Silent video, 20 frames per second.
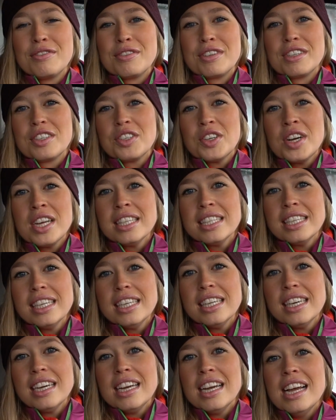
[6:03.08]
Ford
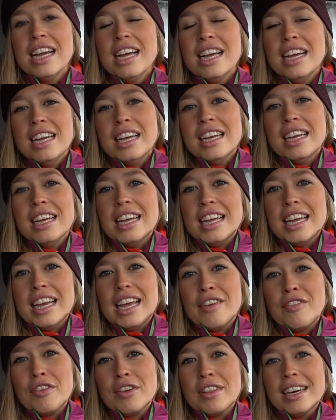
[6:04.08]
Transit.
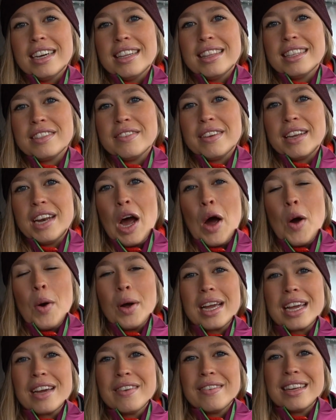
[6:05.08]
If you like this video,
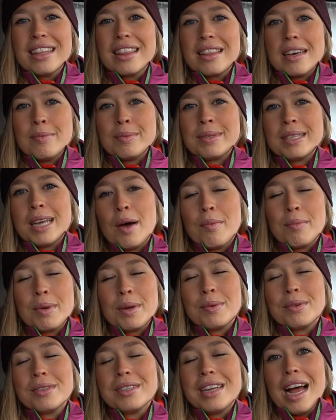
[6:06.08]
give it a thumbs up.
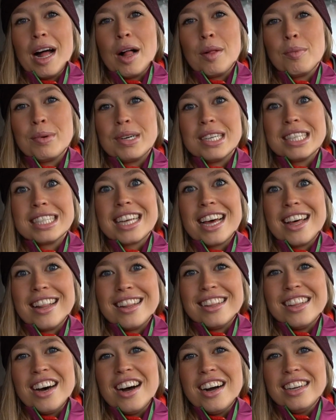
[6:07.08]
It would help us a
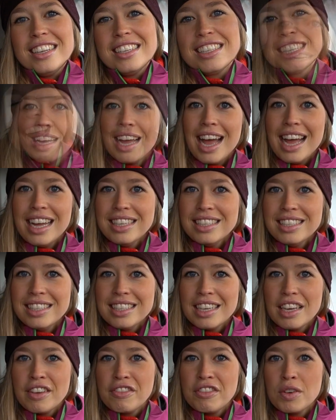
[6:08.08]
lot. And
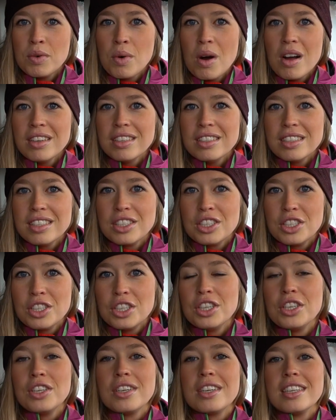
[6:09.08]
if you want
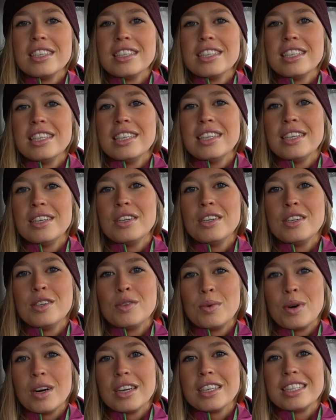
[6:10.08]
to continue
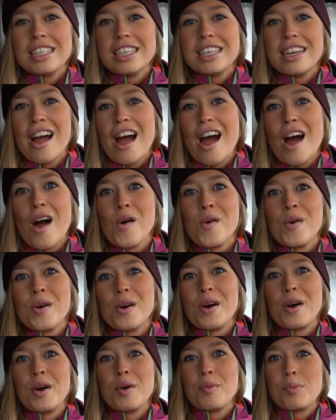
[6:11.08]
watching
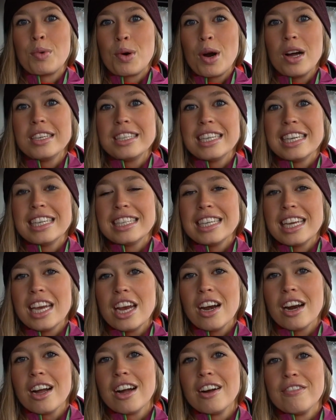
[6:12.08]
our project
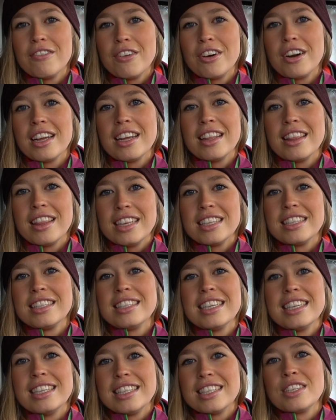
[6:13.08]
here, converting
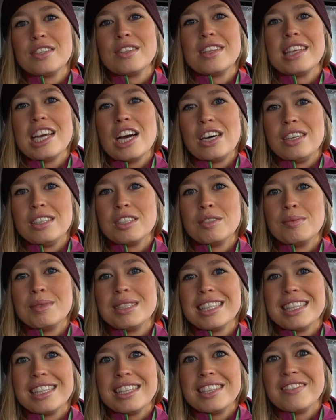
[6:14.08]
this into the
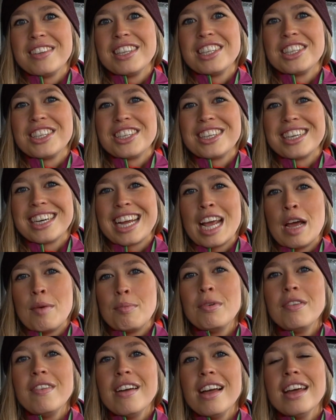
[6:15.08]
ultimate adventure
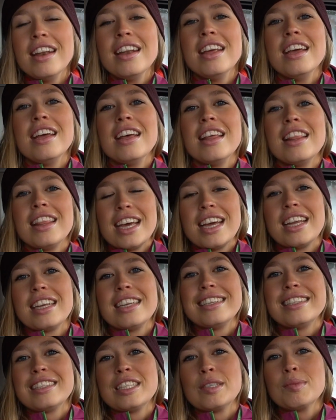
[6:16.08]
camper van,
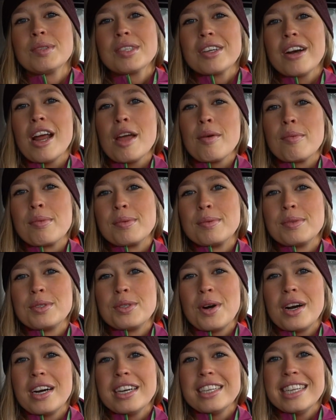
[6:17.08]
then subscribe
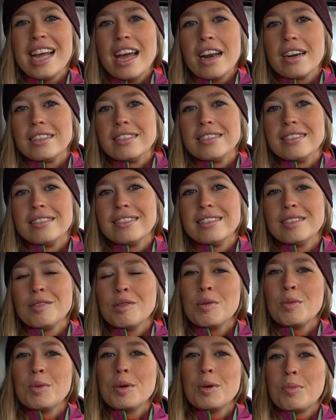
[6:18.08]
to our channel.
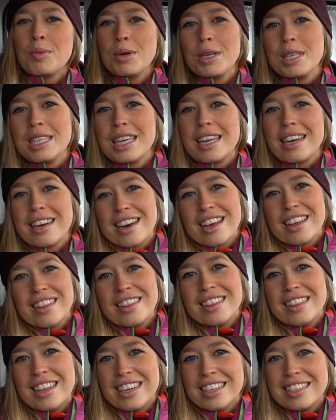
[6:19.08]
We would appreciate it a
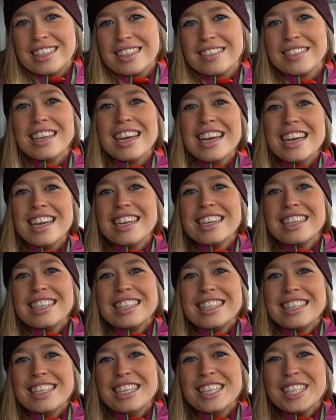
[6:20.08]
lot.
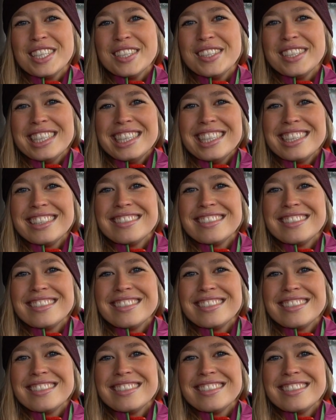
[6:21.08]
See you soon.